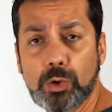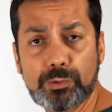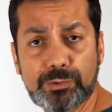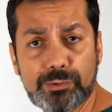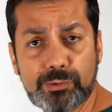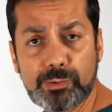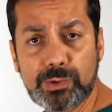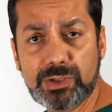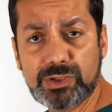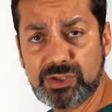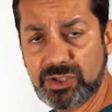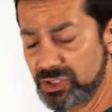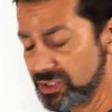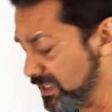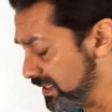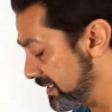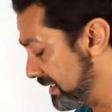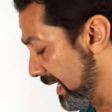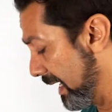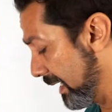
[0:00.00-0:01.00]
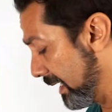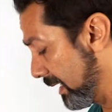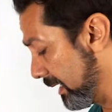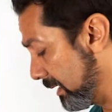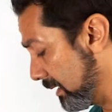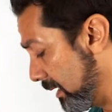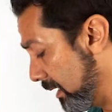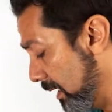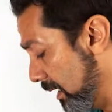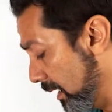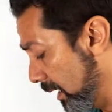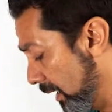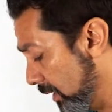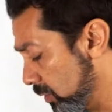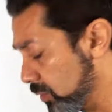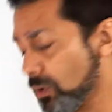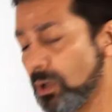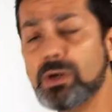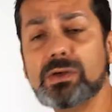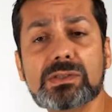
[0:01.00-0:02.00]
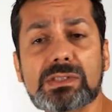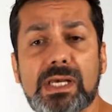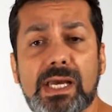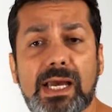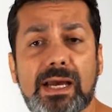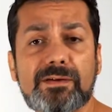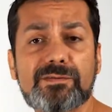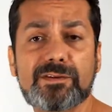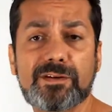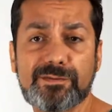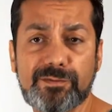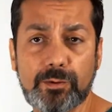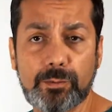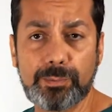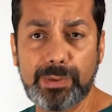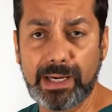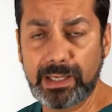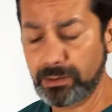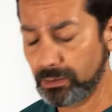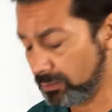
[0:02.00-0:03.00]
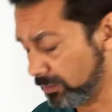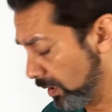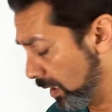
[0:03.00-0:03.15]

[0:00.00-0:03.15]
through in just a second, and you also have the foot pedal.